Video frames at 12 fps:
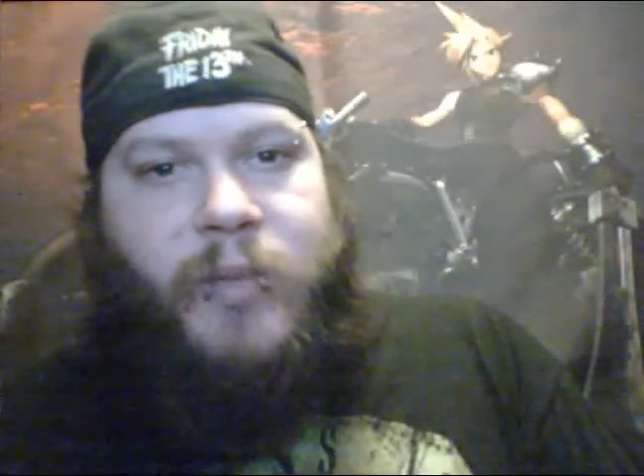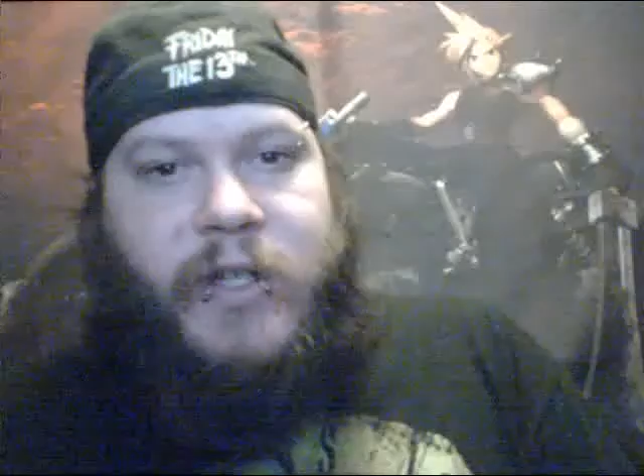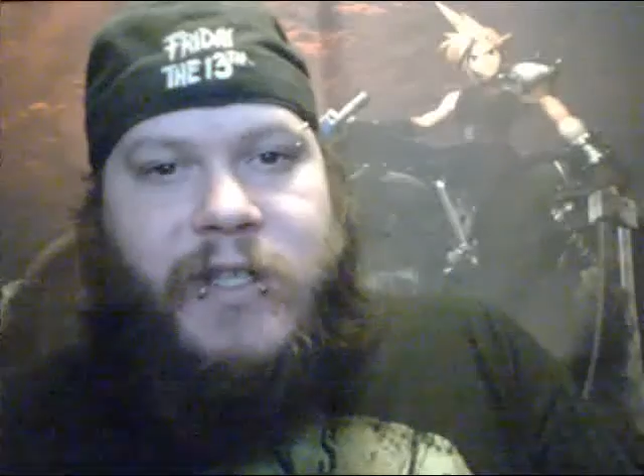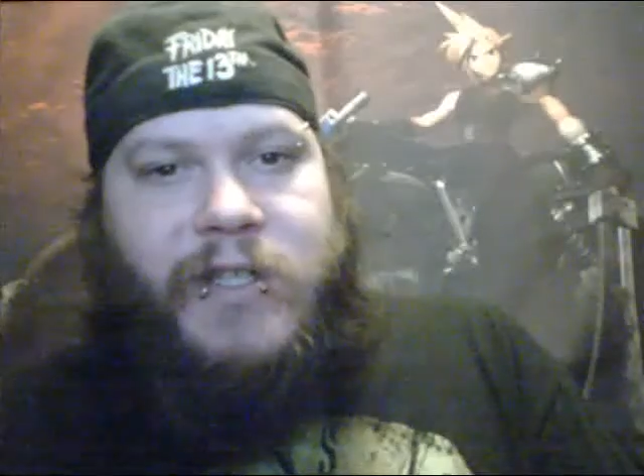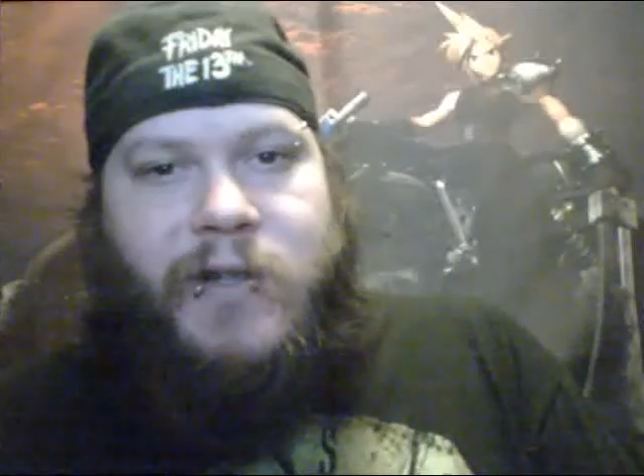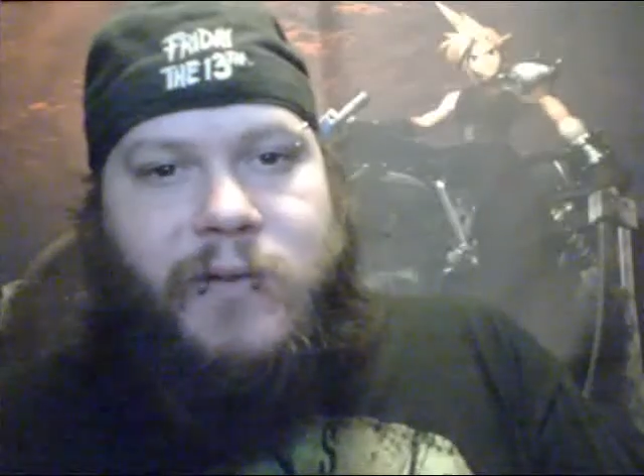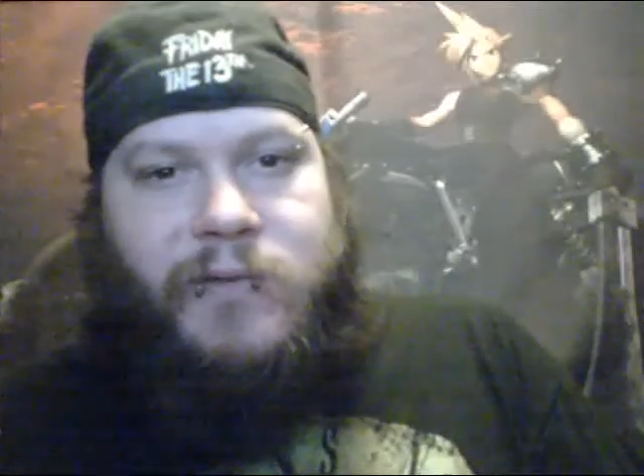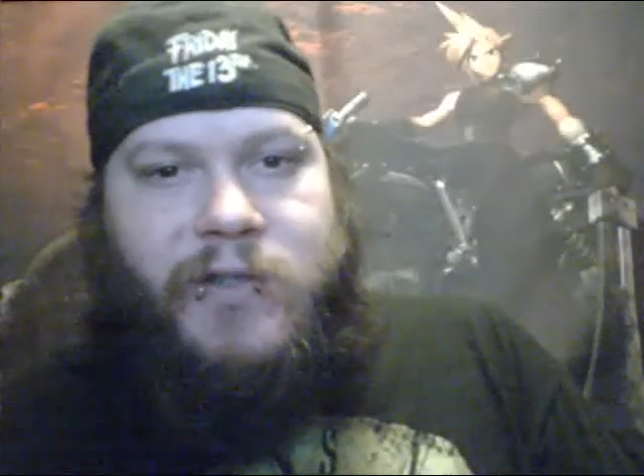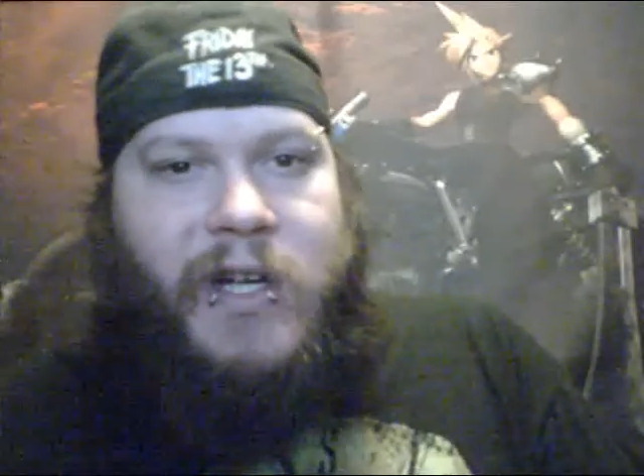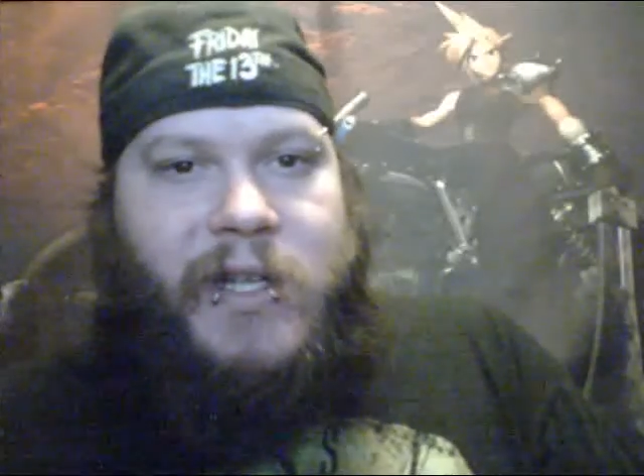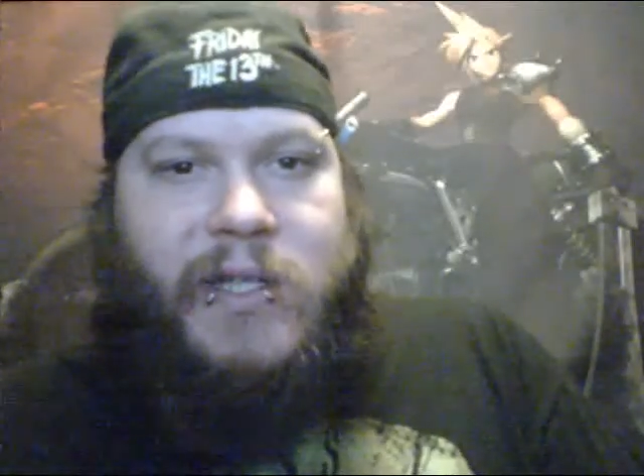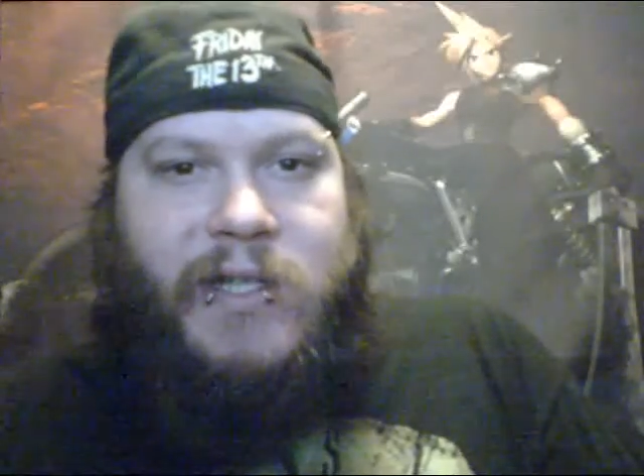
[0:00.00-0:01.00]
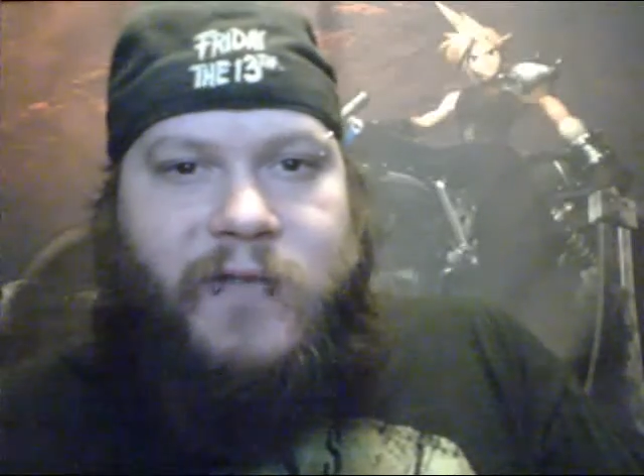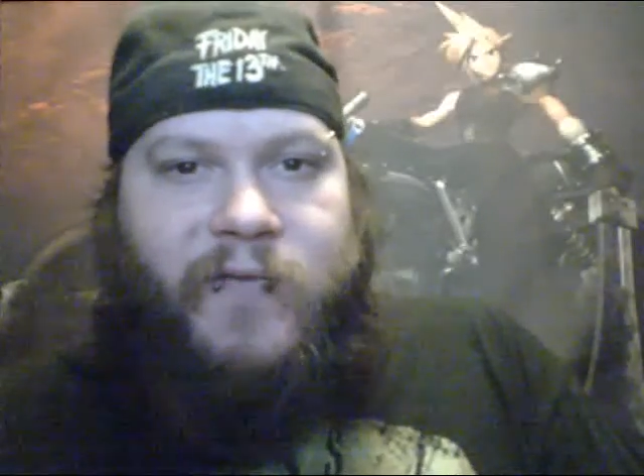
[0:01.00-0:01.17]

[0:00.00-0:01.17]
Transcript: Please don't try this